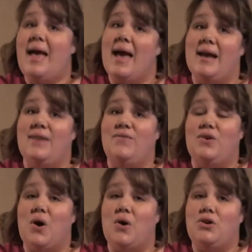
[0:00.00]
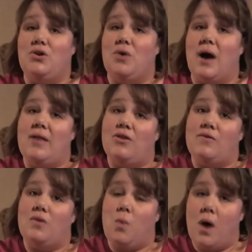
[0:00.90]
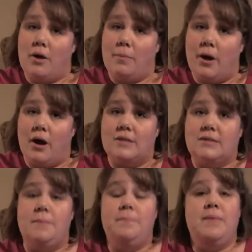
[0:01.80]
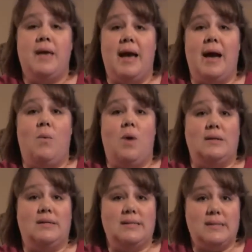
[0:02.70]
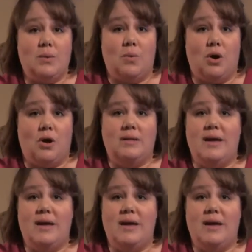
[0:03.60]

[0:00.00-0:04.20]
And if you go to either of the water parks at Walt Disney World,